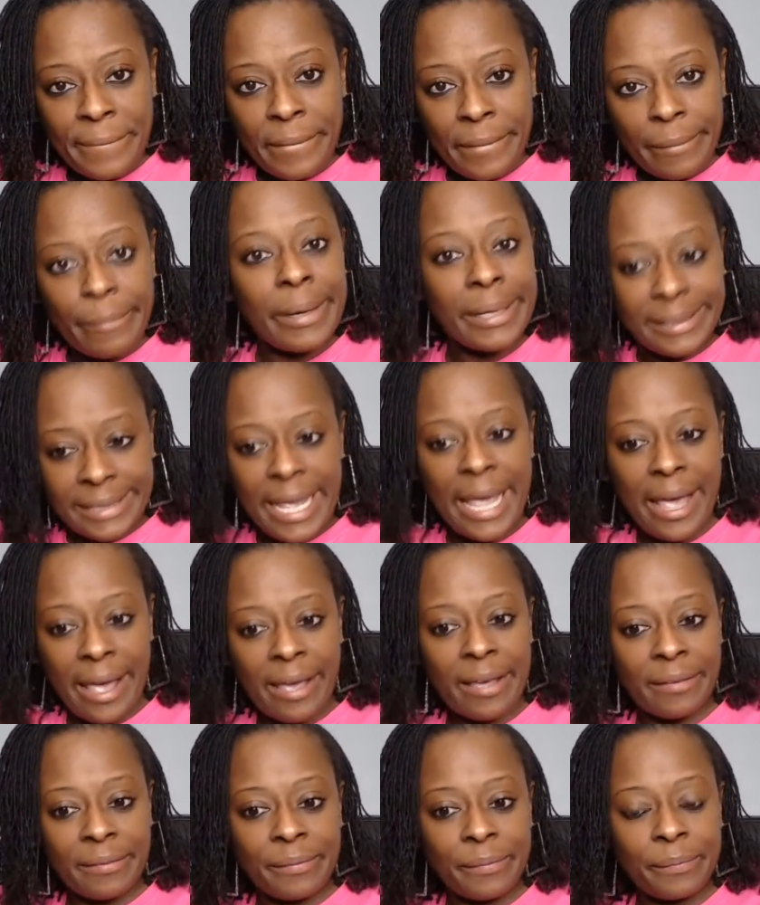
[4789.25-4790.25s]
We're
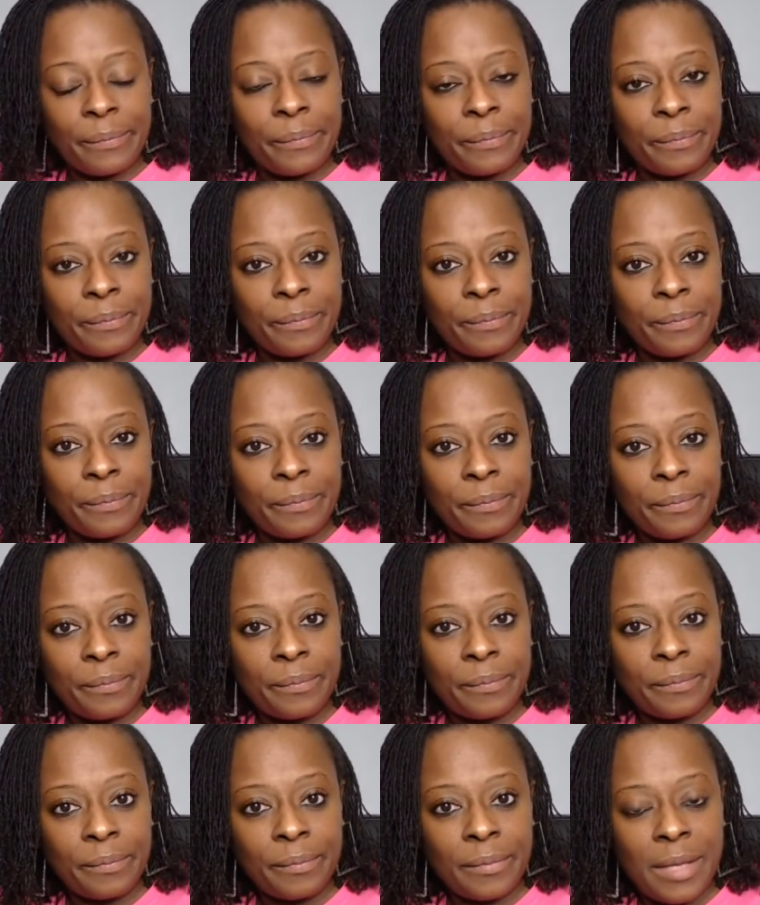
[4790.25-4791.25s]
dead.
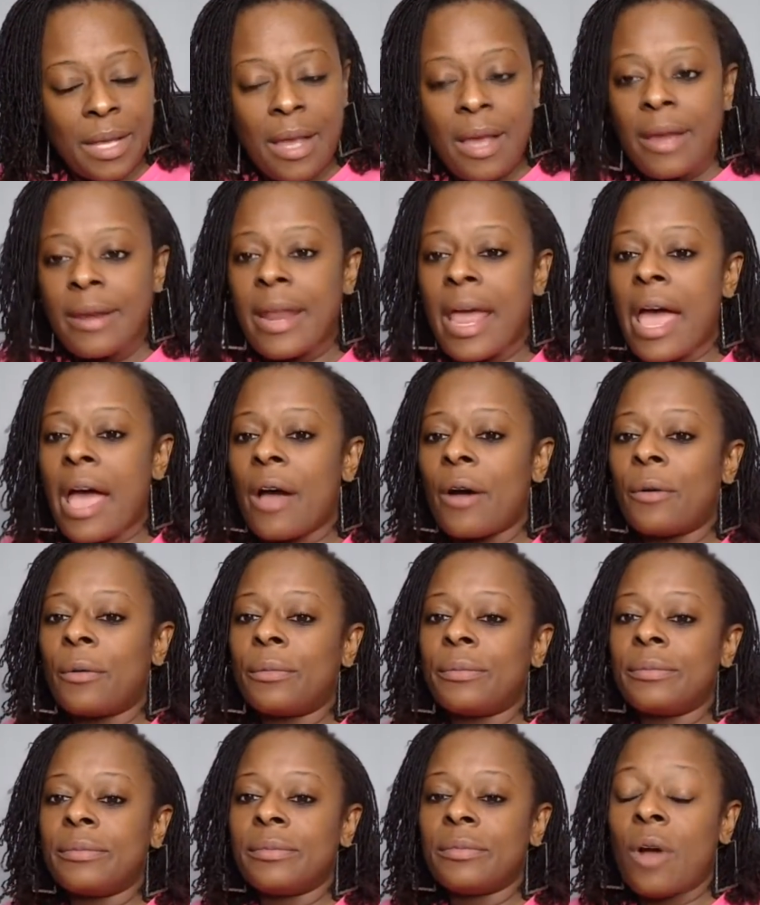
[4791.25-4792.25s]
Now,
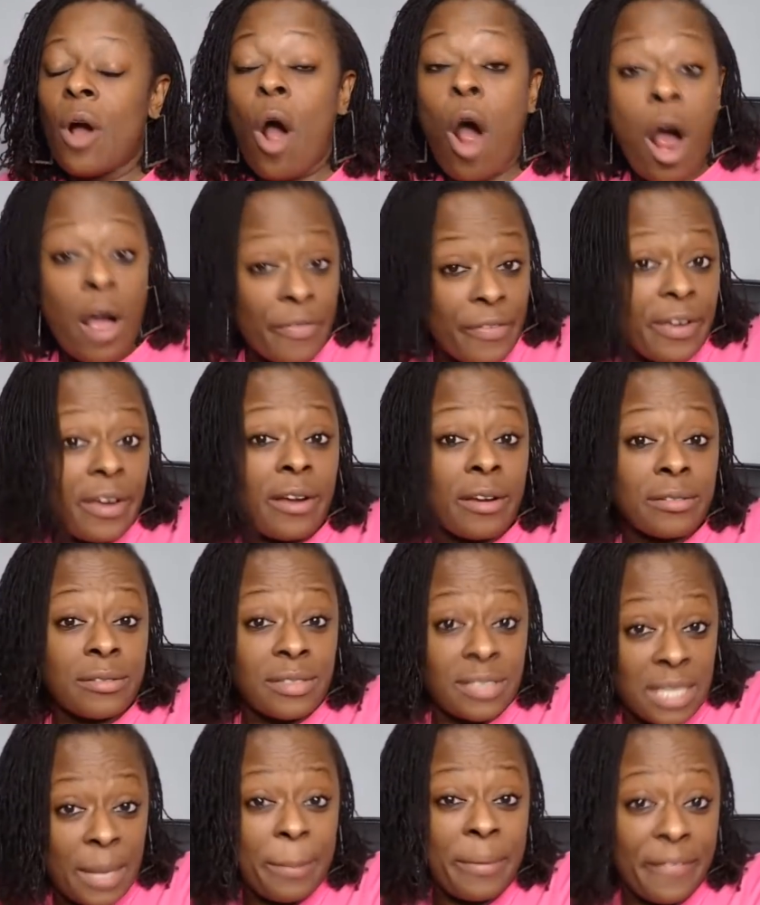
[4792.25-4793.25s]
are there
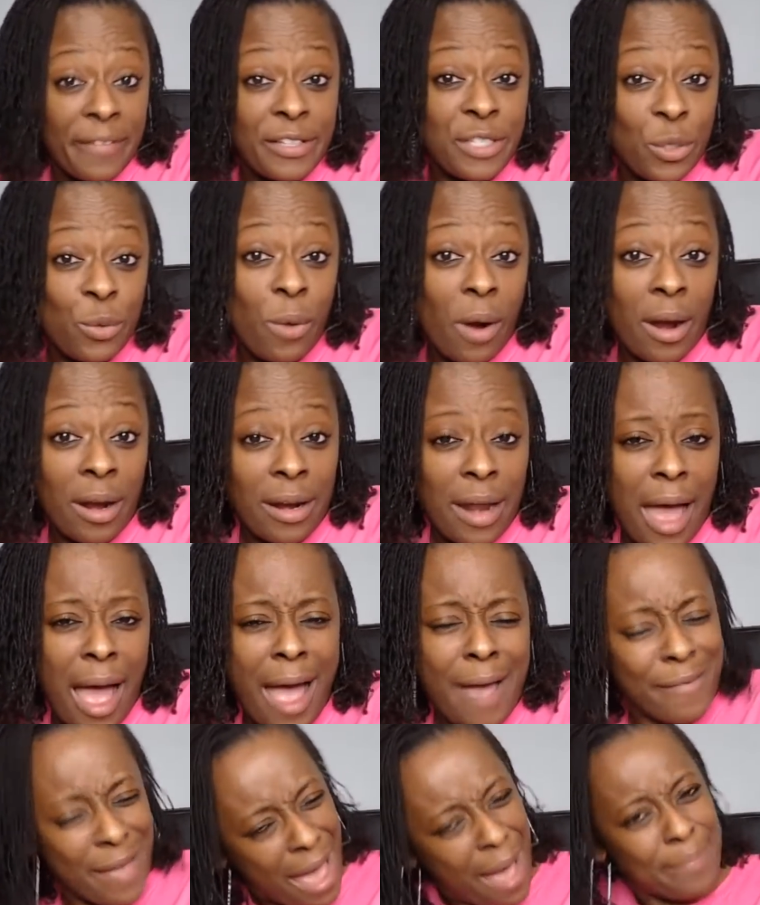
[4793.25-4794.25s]
some of us who are alive?
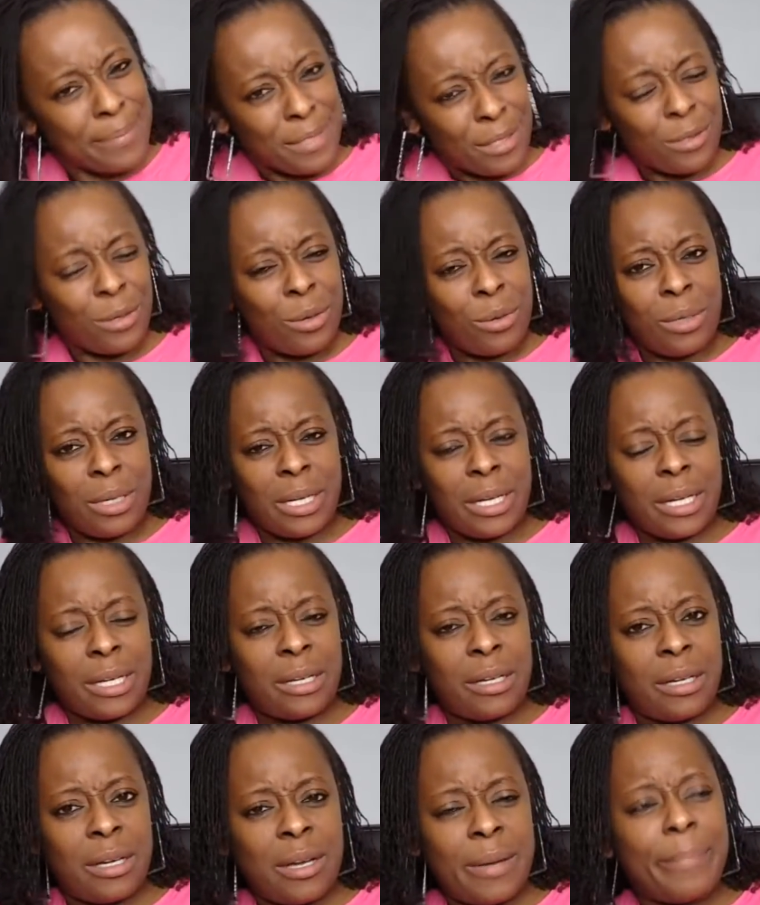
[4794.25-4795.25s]
Absolutely.
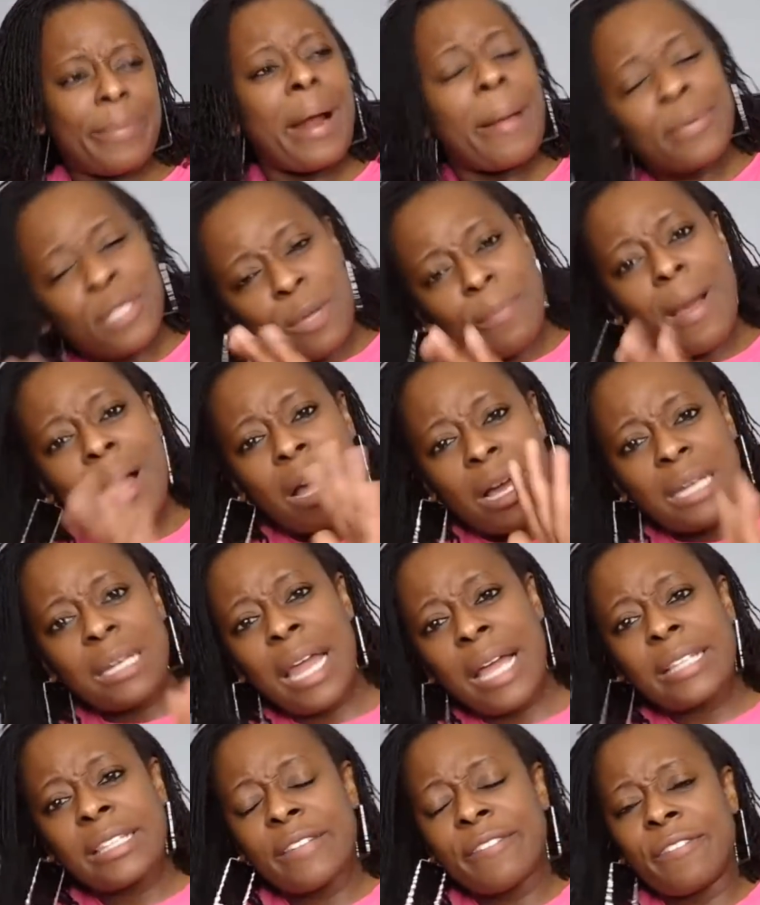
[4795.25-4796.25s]
But I'm talking about
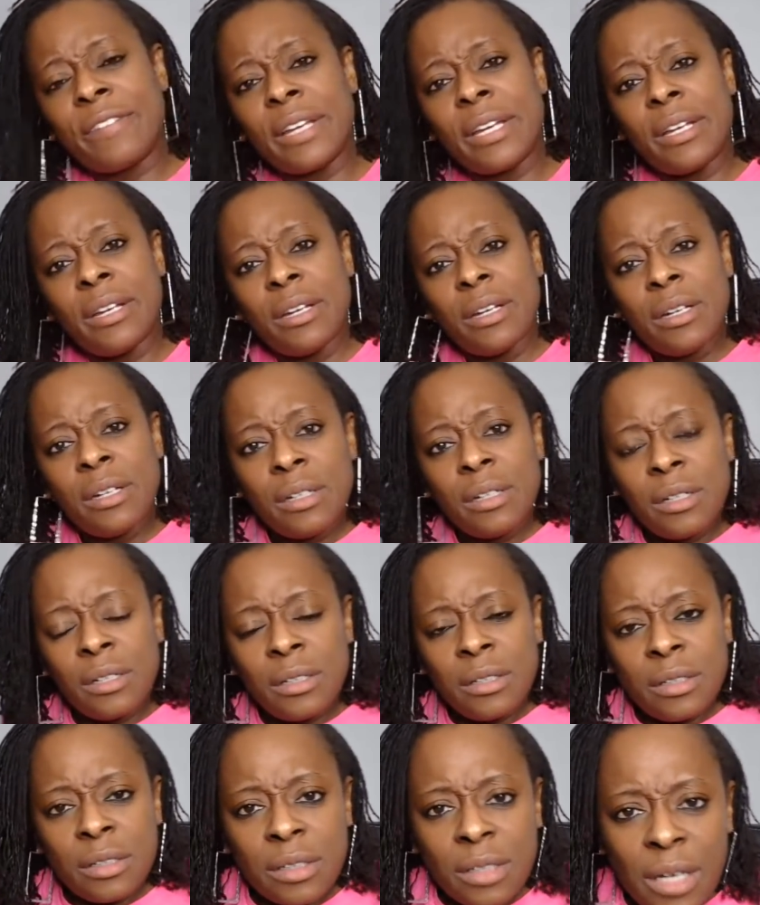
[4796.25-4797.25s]
collectively.
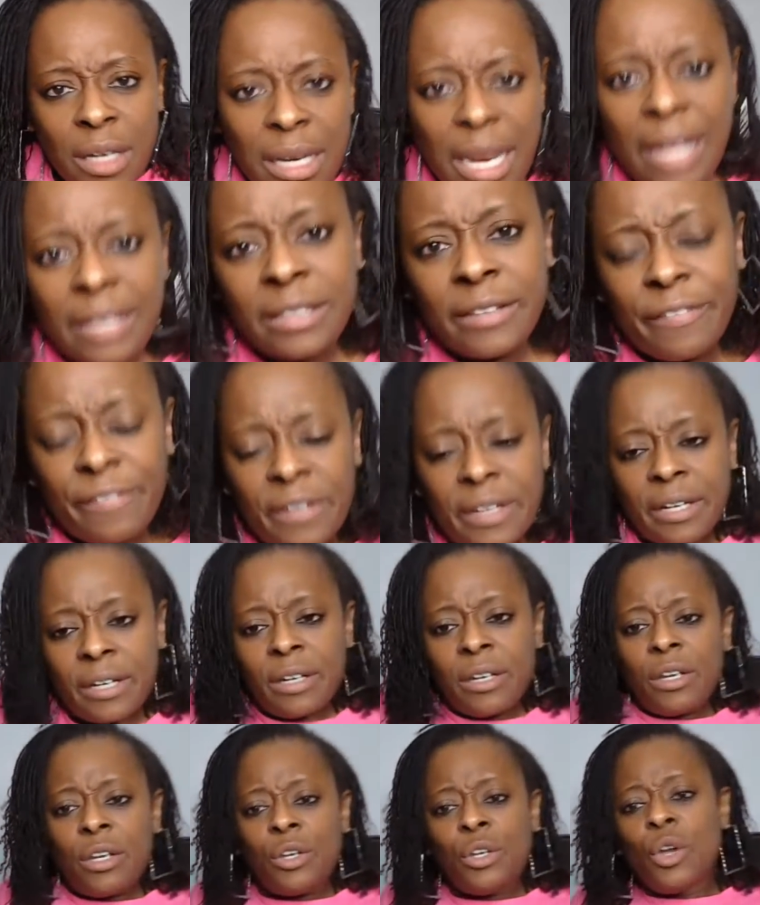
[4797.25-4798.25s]
Collectively.
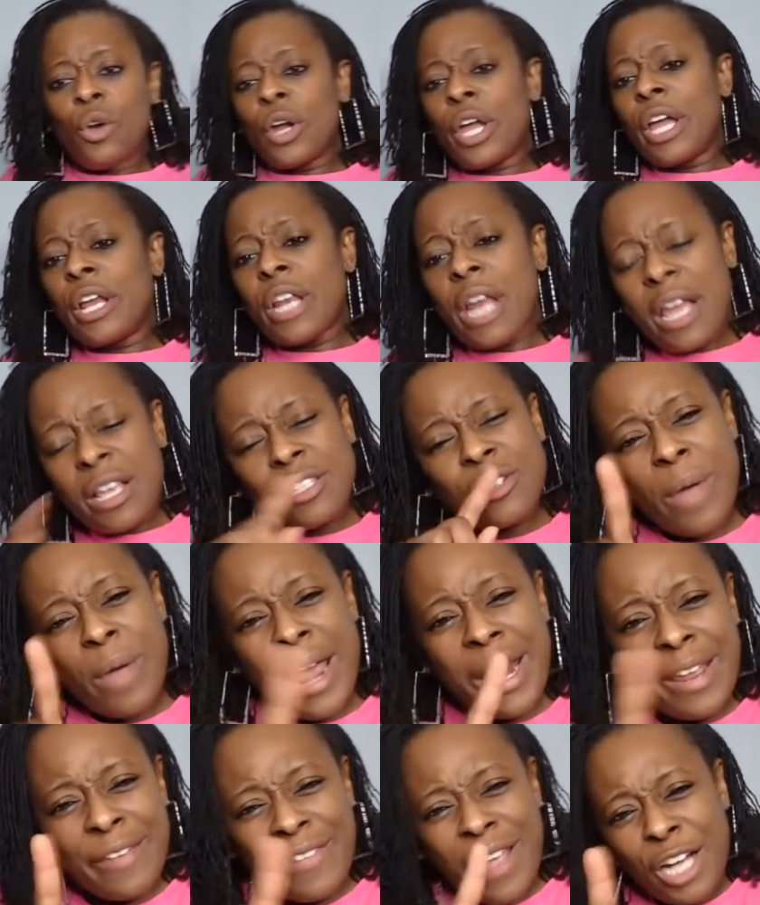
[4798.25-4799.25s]
You can do
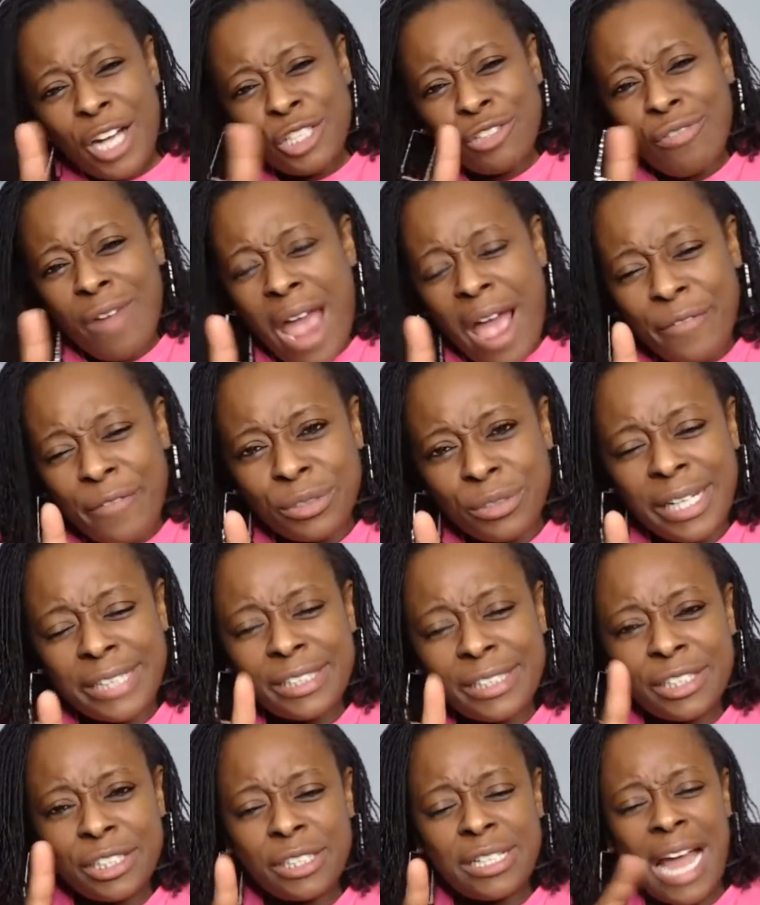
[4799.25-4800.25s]
any of y'all travel
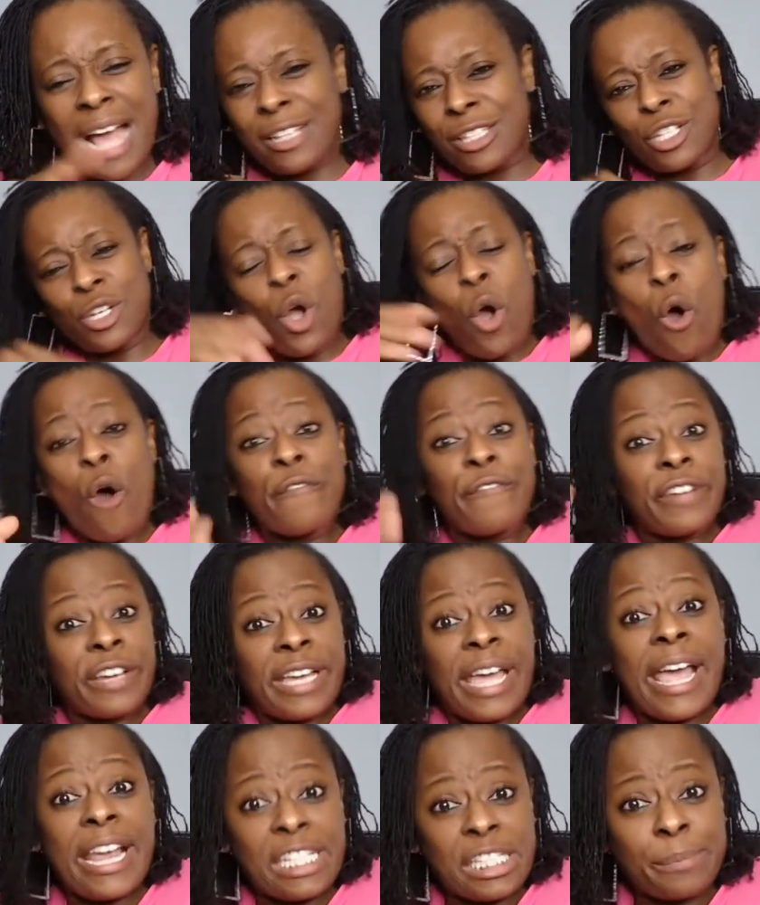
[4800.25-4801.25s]
just not to go on
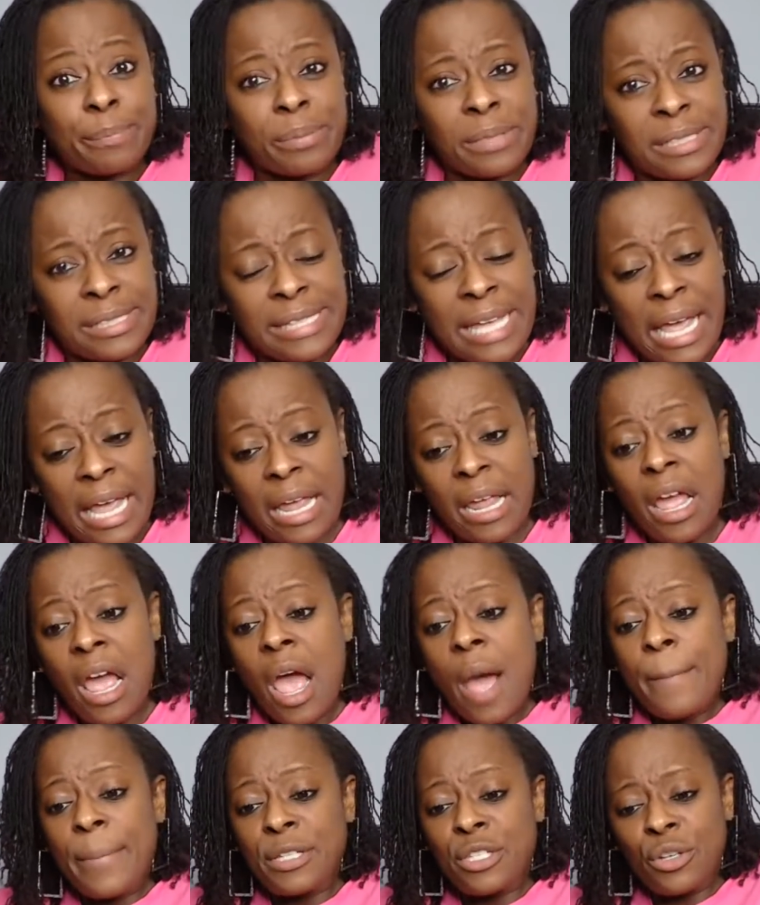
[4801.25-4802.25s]
vacation per se,
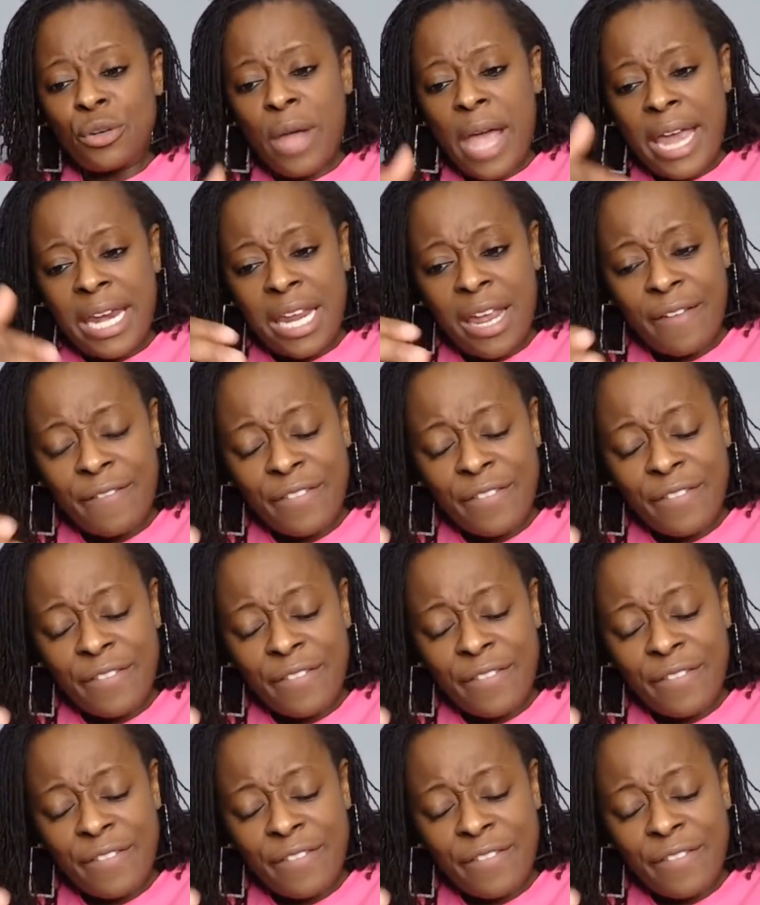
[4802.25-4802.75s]
but do any